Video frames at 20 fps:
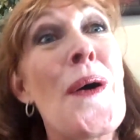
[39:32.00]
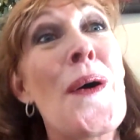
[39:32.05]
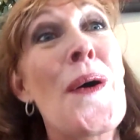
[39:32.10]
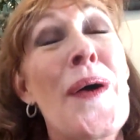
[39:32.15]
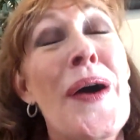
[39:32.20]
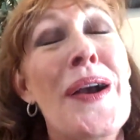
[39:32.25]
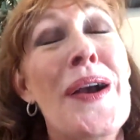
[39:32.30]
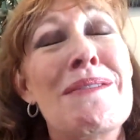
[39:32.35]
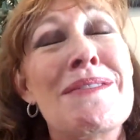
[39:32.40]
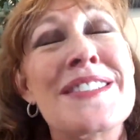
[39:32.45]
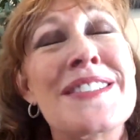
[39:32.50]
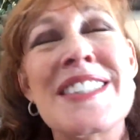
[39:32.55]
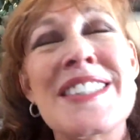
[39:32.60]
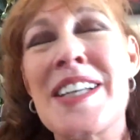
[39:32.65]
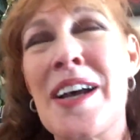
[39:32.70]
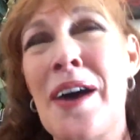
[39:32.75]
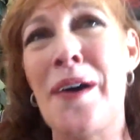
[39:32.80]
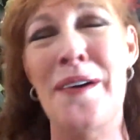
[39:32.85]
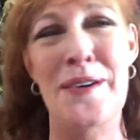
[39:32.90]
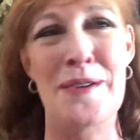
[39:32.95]

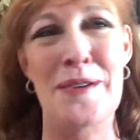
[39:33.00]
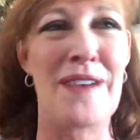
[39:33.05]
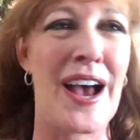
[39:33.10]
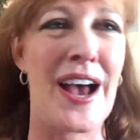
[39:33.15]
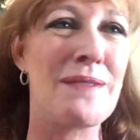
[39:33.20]
no, I'm